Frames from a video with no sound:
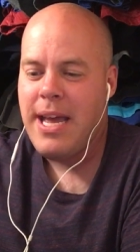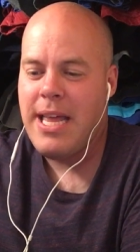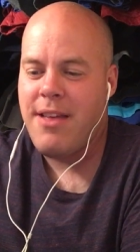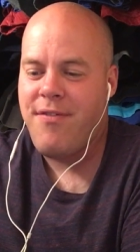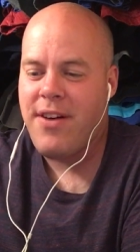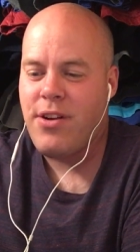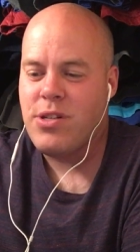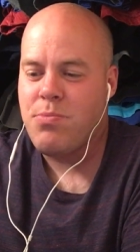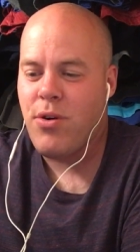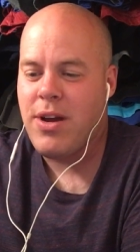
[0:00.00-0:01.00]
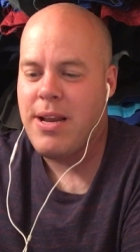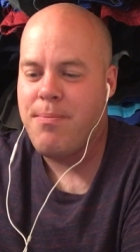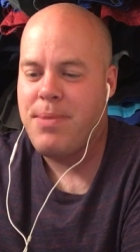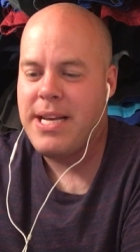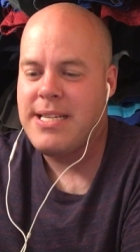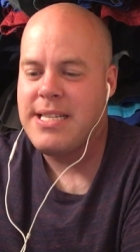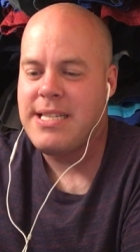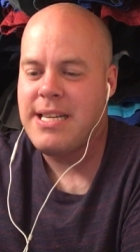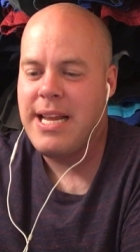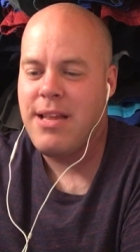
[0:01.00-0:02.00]
and the fetters broken in
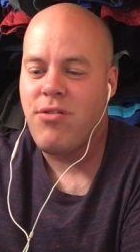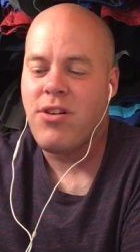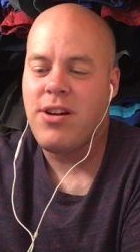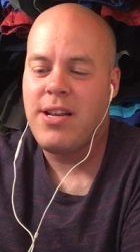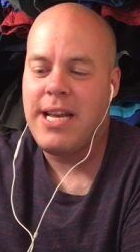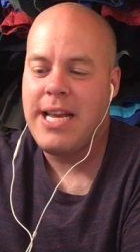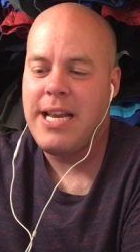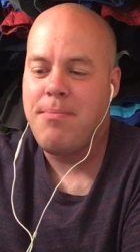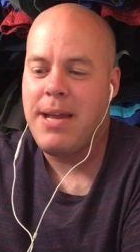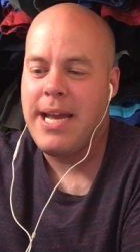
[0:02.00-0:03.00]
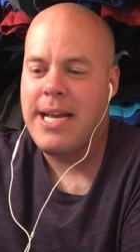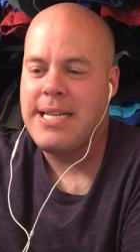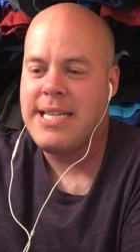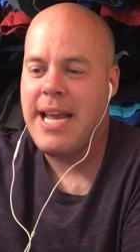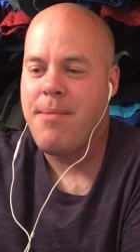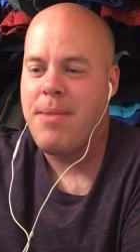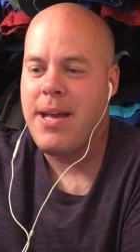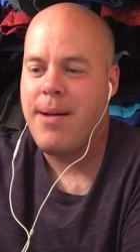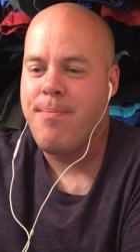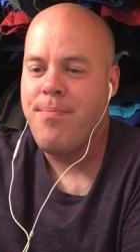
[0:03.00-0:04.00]
pieces, neither could any man tame
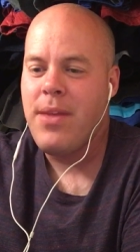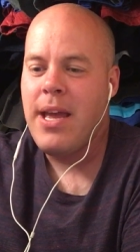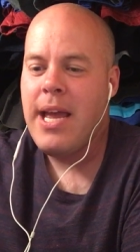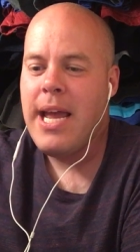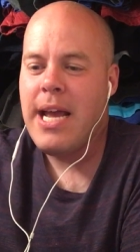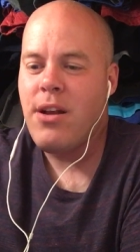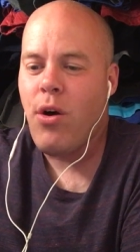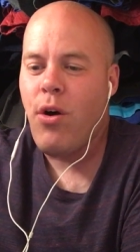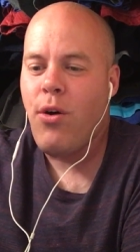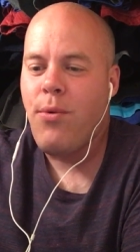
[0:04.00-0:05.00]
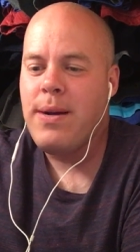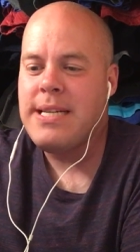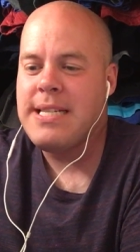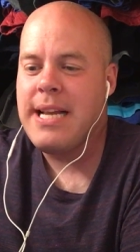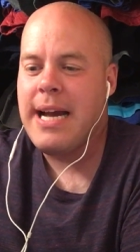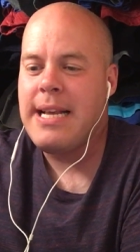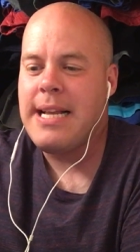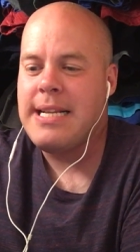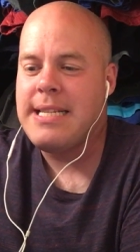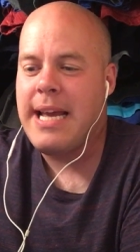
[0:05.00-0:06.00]
him. And always night
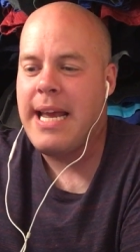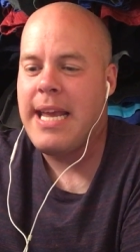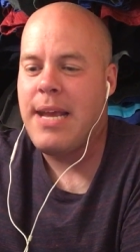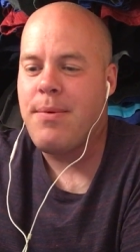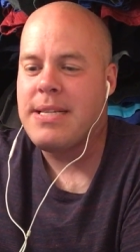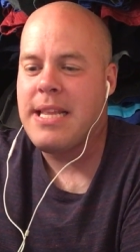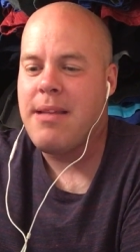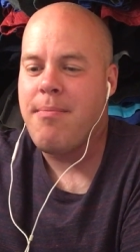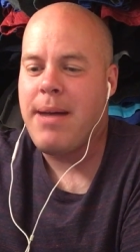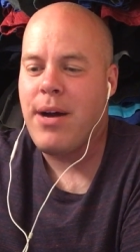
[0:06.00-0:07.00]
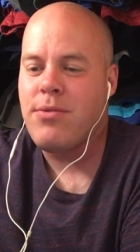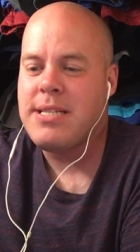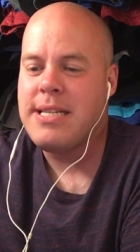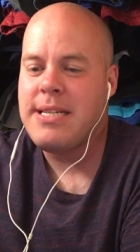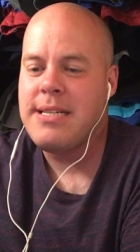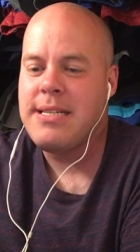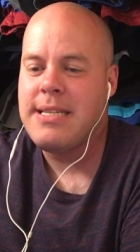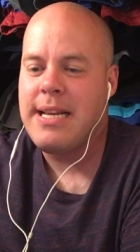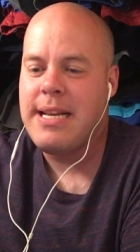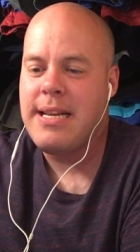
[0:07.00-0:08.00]
and day he was in the mountains
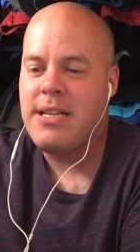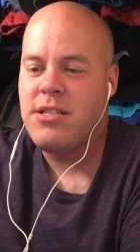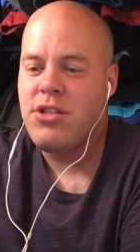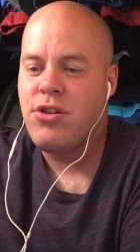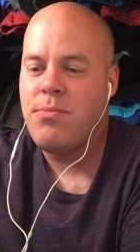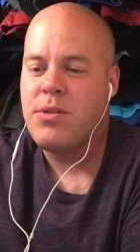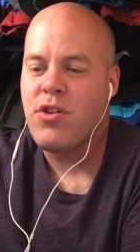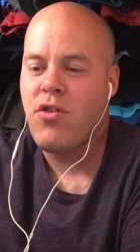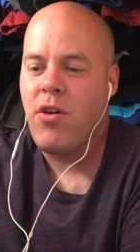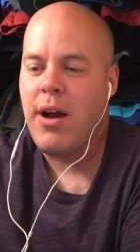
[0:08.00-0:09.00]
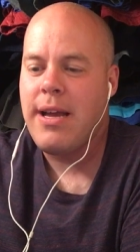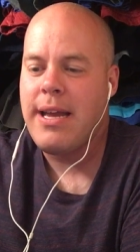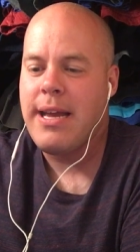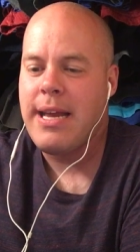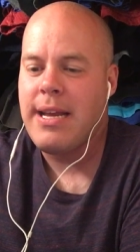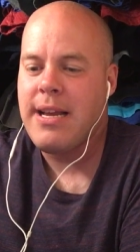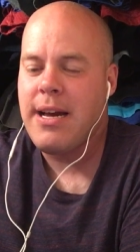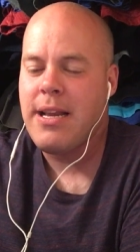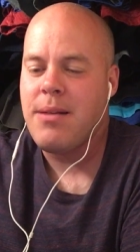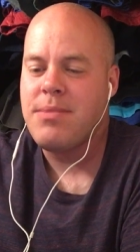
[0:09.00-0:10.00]
and in the tombs, crying and
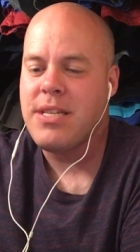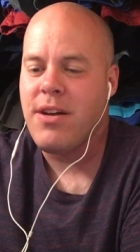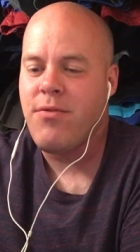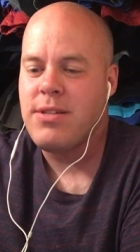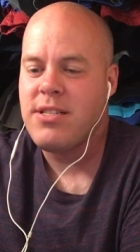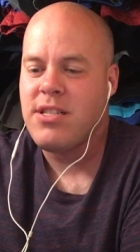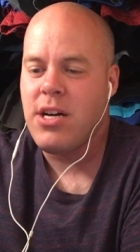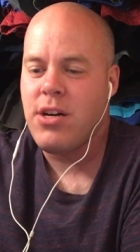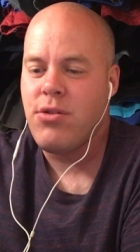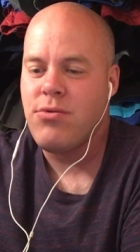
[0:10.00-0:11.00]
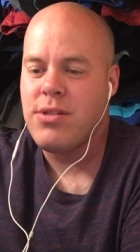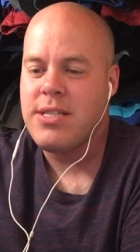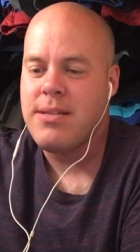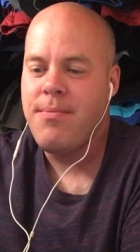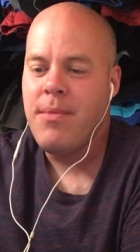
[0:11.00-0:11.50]
cutting himself with stones.